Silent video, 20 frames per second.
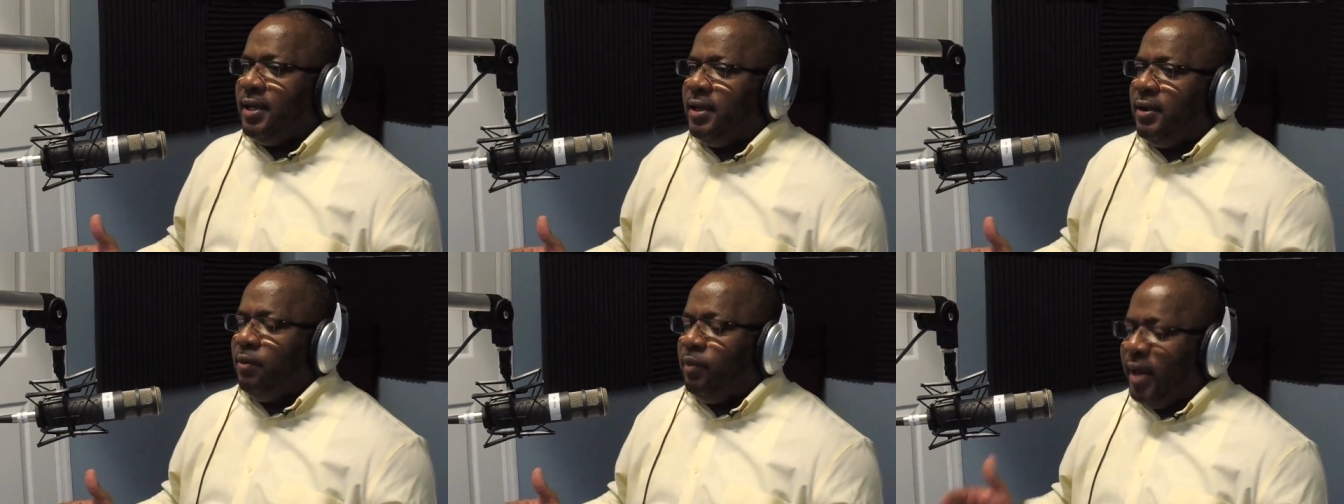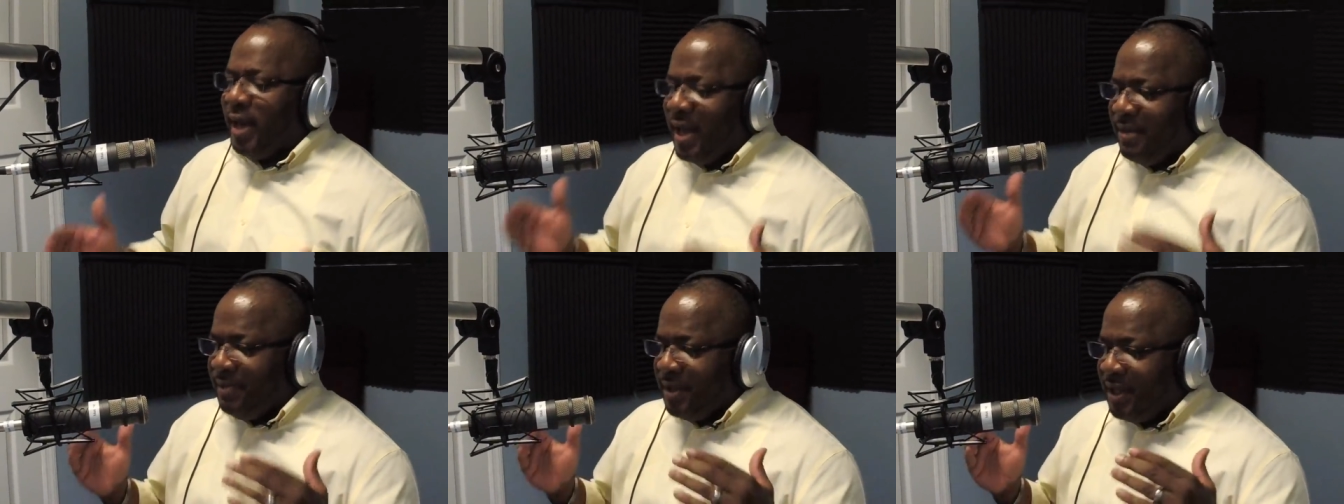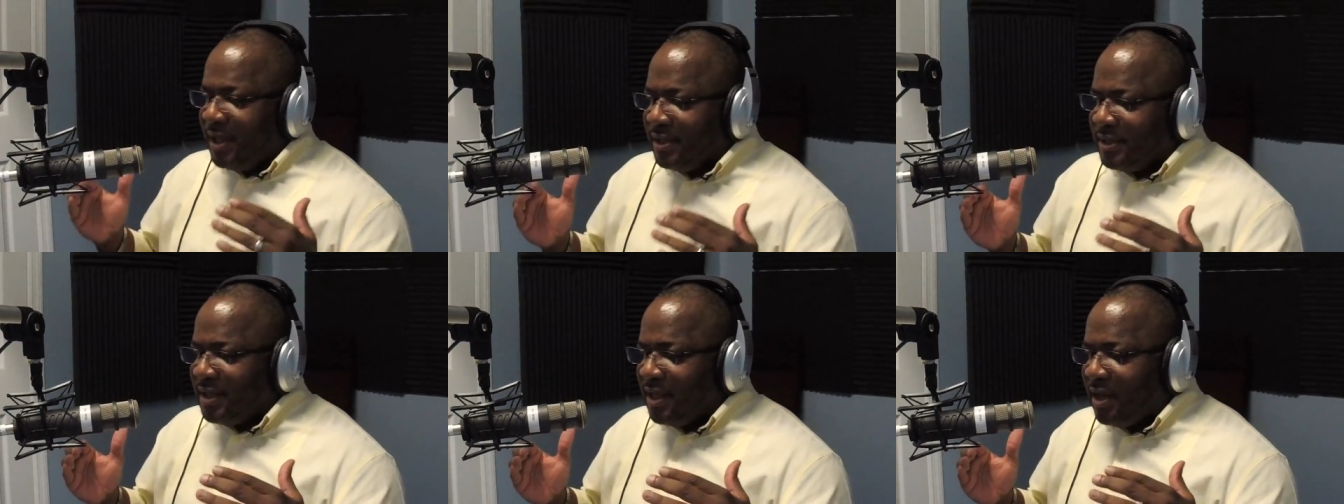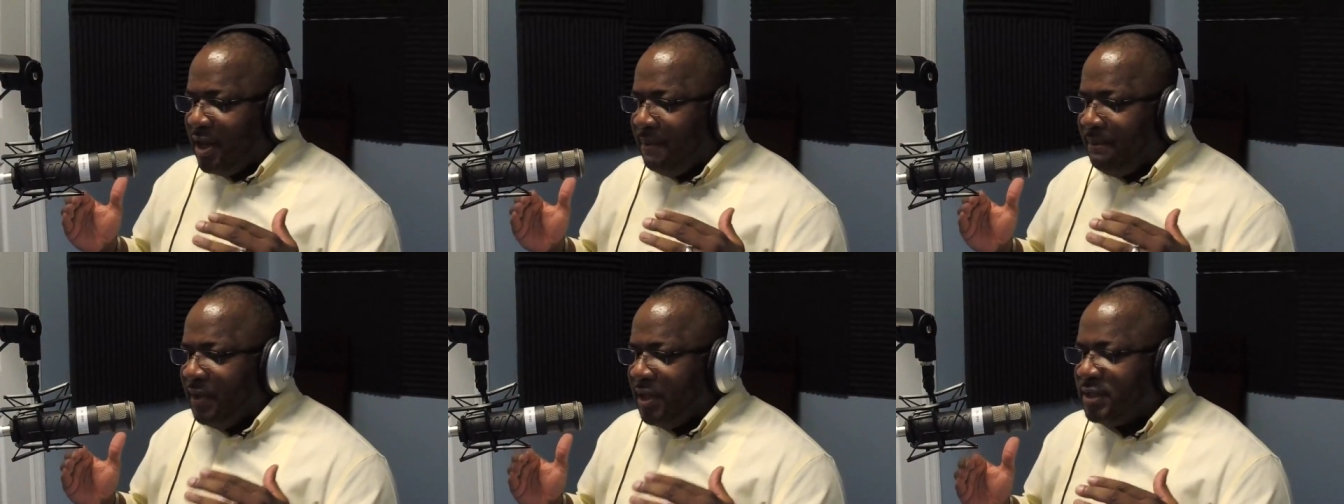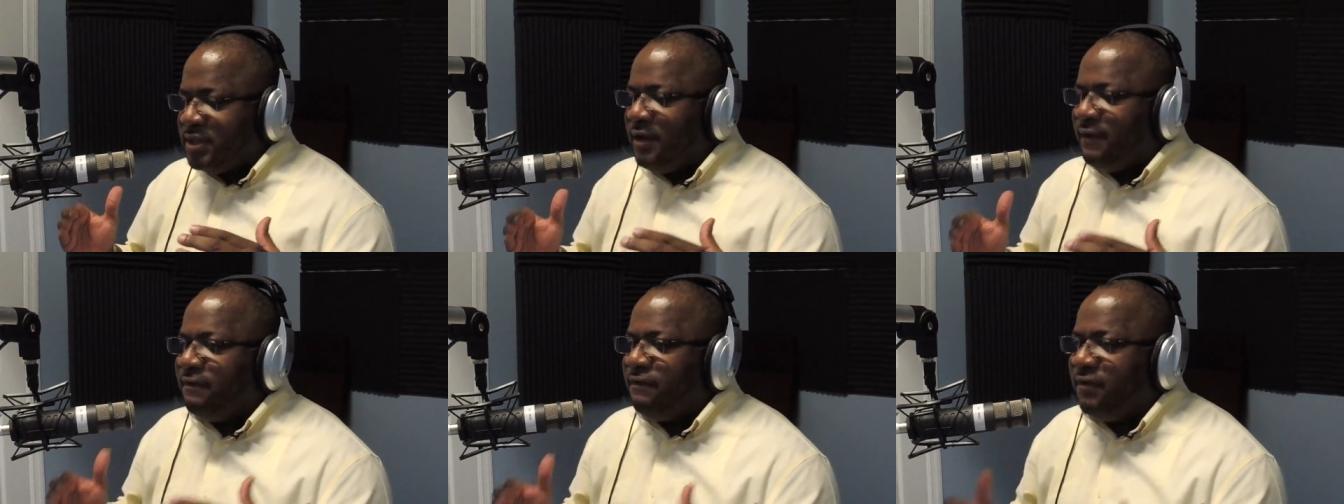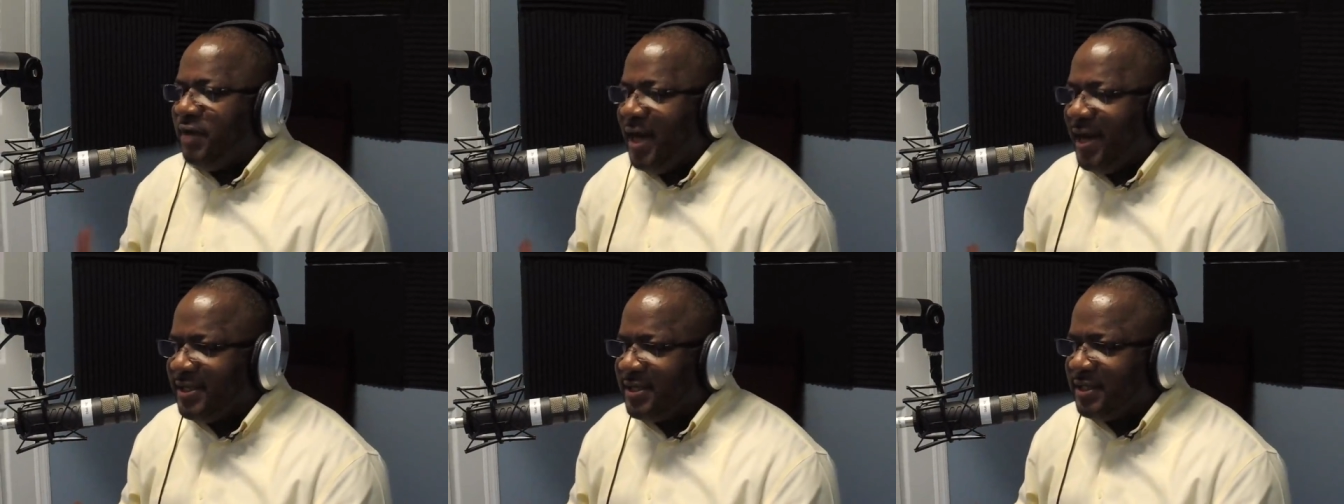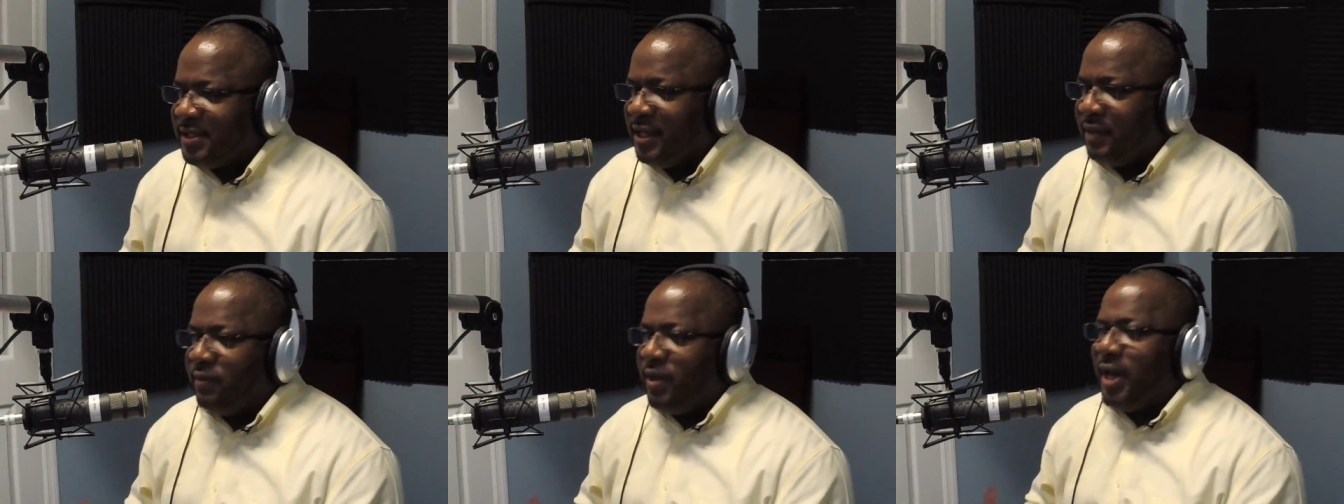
when I begin to commit to fasting,